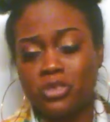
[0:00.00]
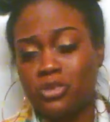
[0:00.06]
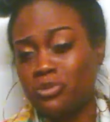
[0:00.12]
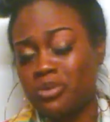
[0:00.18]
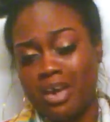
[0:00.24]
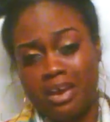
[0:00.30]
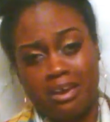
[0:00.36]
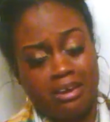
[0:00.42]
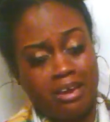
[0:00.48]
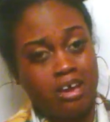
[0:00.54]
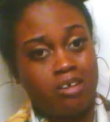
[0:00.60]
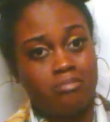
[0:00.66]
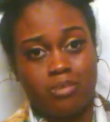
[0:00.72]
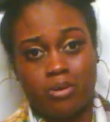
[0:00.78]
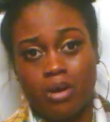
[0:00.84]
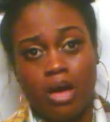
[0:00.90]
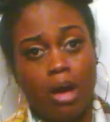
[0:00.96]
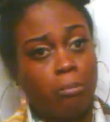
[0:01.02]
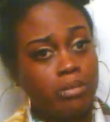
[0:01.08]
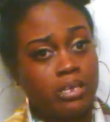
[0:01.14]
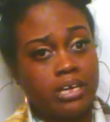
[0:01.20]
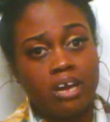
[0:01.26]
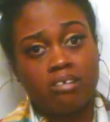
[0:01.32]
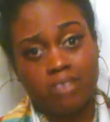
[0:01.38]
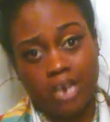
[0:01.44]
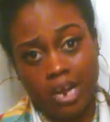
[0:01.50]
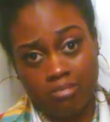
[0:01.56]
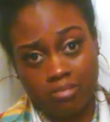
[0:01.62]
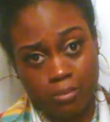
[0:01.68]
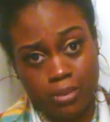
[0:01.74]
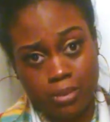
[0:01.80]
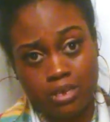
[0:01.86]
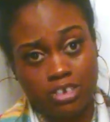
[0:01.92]
you can't have your happily ever
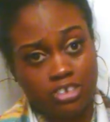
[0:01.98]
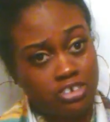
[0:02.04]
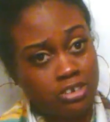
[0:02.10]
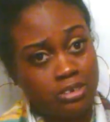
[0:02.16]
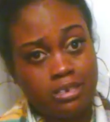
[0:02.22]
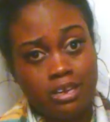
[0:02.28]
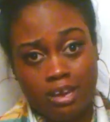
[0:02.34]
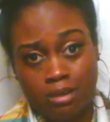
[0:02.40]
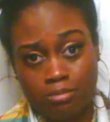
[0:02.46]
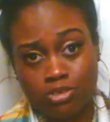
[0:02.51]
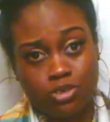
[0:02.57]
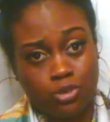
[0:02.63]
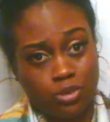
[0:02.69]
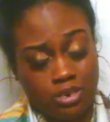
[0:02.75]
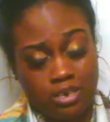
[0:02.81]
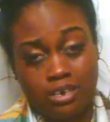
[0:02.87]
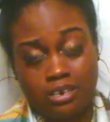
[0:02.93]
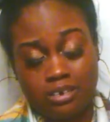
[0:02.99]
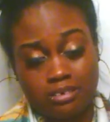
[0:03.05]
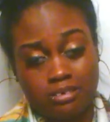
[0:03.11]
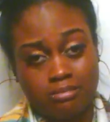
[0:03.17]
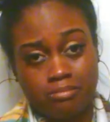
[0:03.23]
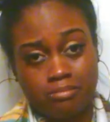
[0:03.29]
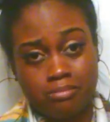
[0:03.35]
after, because you damn sure can.